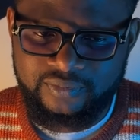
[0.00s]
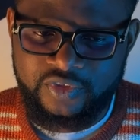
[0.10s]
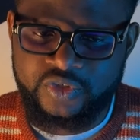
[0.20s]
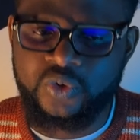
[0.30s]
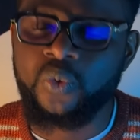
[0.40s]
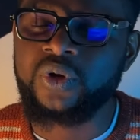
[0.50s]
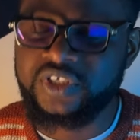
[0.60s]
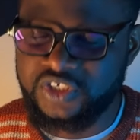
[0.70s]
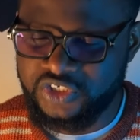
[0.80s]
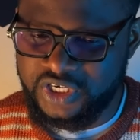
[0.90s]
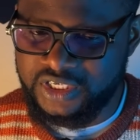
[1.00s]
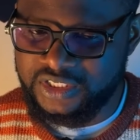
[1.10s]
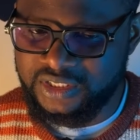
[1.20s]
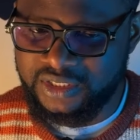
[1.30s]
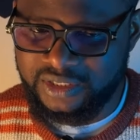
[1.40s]
So what is
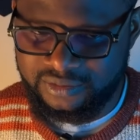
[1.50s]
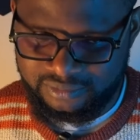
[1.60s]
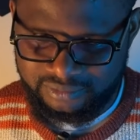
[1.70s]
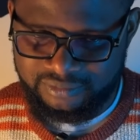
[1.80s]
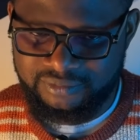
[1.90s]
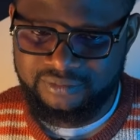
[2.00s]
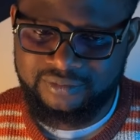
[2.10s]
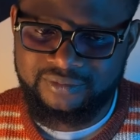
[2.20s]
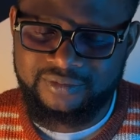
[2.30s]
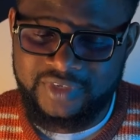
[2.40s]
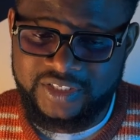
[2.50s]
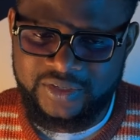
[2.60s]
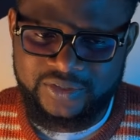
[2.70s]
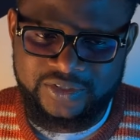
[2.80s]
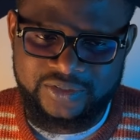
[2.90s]
changing then? Let's
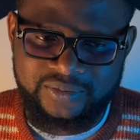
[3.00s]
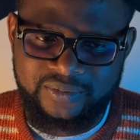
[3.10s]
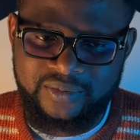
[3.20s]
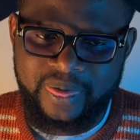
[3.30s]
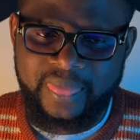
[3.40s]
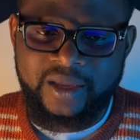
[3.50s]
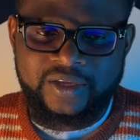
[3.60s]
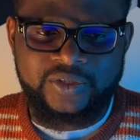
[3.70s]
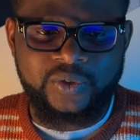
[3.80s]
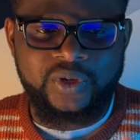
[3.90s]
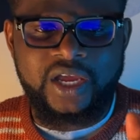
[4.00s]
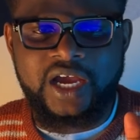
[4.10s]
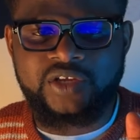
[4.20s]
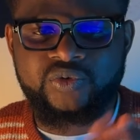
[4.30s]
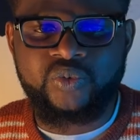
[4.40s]
continue. So
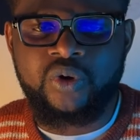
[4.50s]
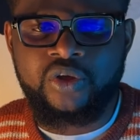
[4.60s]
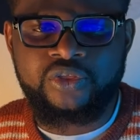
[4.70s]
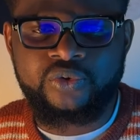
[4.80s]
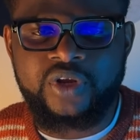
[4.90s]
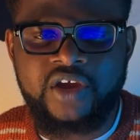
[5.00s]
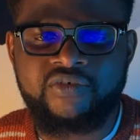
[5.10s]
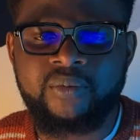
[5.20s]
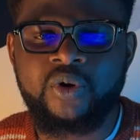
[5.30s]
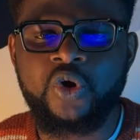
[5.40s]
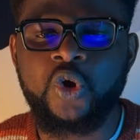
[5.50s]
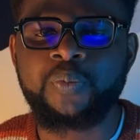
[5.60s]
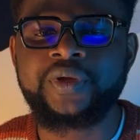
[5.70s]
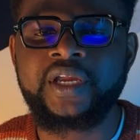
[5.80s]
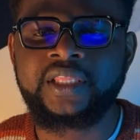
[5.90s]
as we walk through ever more
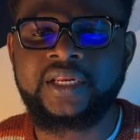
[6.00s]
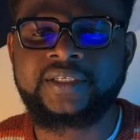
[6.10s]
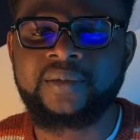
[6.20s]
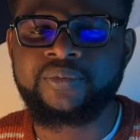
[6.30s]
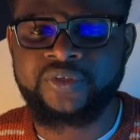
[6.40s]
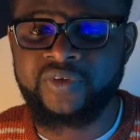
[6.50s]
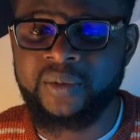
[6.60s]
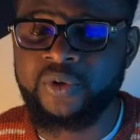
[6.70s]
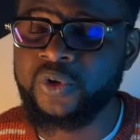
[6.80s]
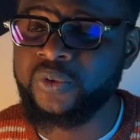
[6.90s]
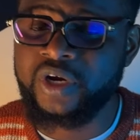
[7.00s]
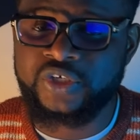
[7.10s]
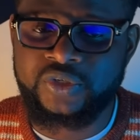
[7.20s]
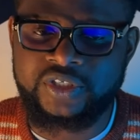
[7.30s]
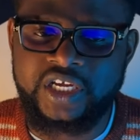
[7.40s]
complicated examples of chemical
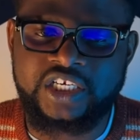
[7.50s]
reactions, a